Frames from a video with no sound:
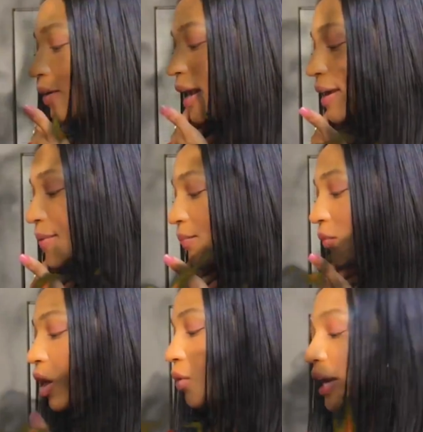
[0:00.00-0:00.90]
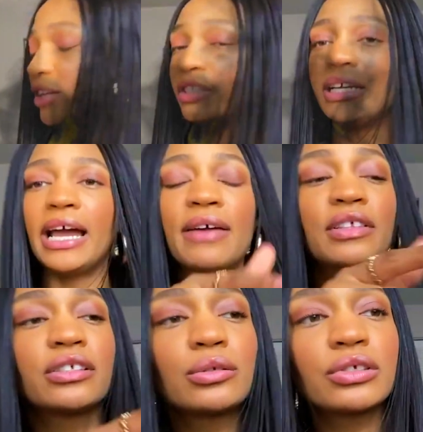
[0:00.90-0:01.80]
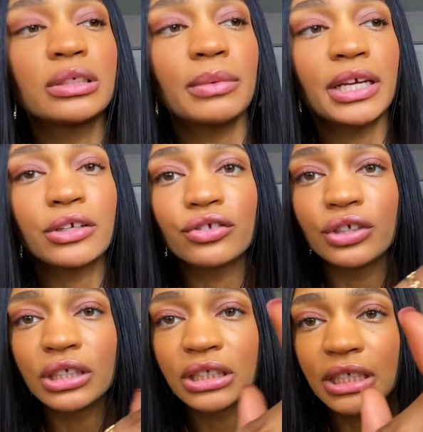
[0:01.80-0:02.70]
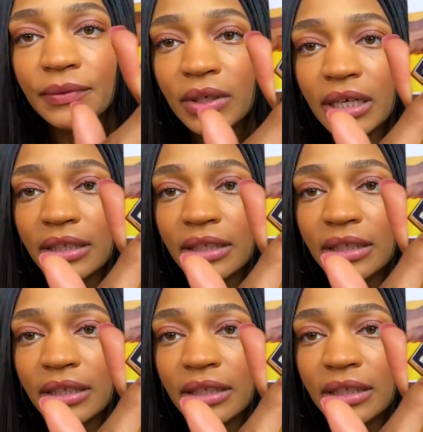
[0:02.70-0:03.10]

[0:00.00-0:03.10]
Okay. Oh, actually I have this little slip right here so you can see